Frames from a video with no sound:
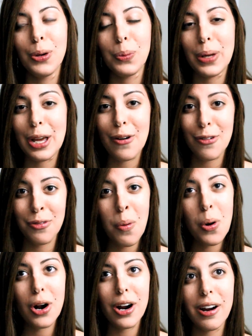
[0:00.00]
week
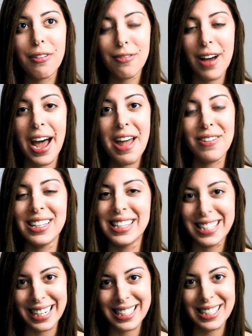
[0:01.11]
4, 5, and
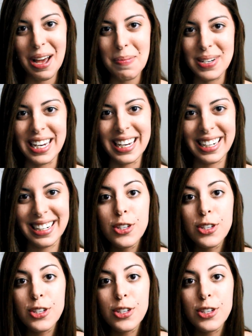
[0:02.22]
6 update.